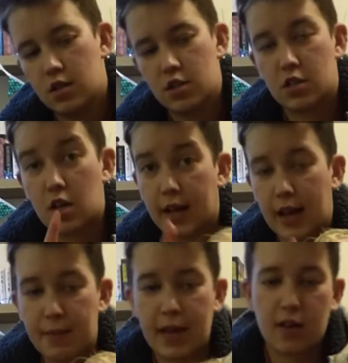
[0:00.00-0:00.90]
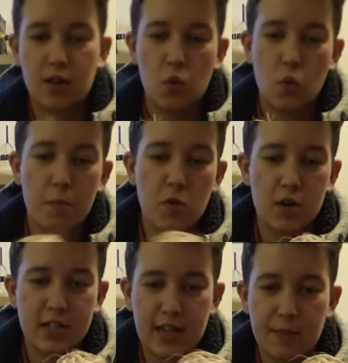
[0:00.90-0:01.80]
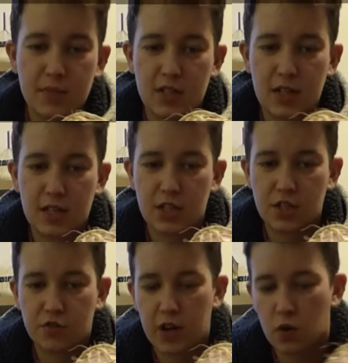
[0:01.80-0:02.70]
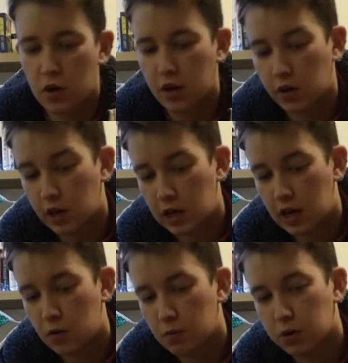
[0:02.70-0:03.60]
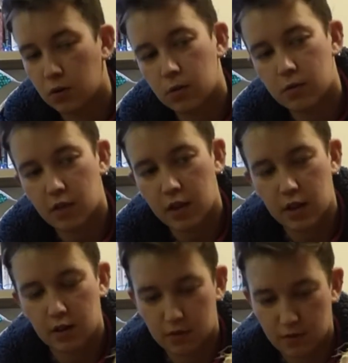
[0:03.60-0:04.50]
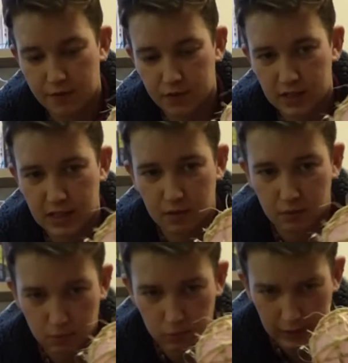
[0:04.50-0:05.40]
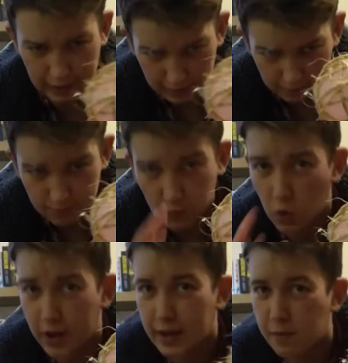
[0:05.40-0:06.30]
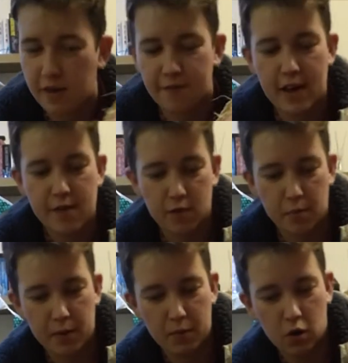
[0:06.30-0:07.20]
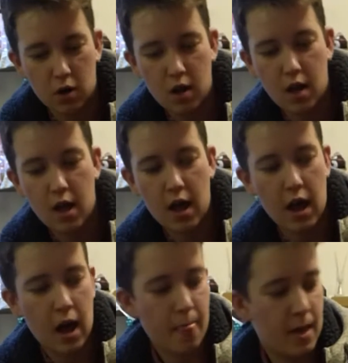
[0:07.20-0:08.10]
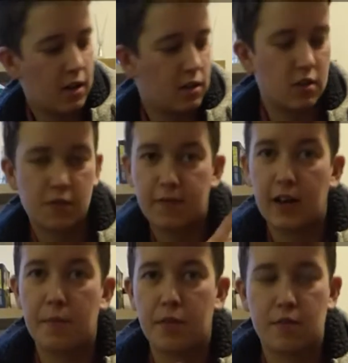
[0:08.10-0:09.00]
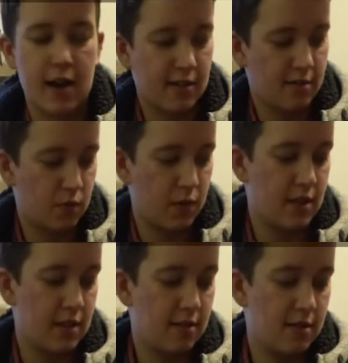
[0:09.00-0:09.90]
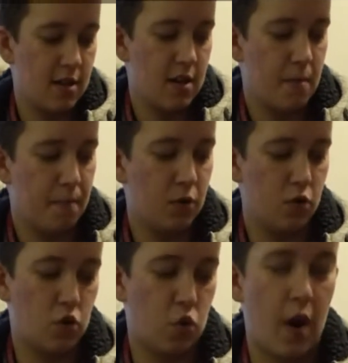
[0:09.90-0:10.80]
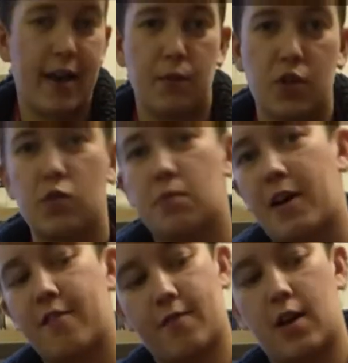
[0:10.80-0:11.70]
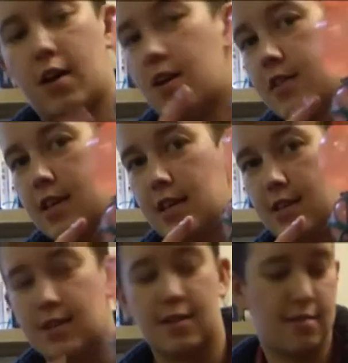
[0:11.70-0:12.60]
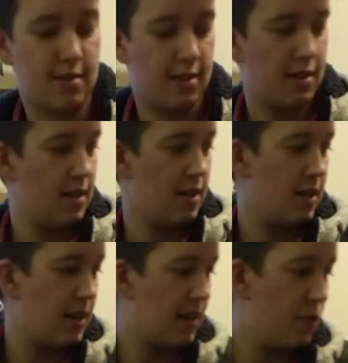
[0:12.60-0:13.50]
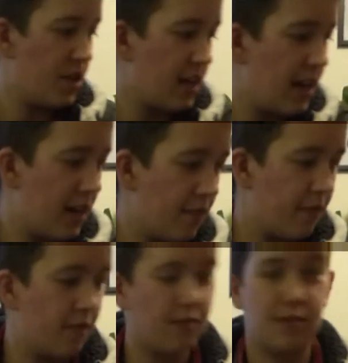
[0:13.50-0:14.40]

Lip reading: So I'm going to make one more attempt at this string one on a lower ball so that gravity will work in my favour a bit more, and then I'll just fill up the rest with this blue twine, which was by far the easiest and which I have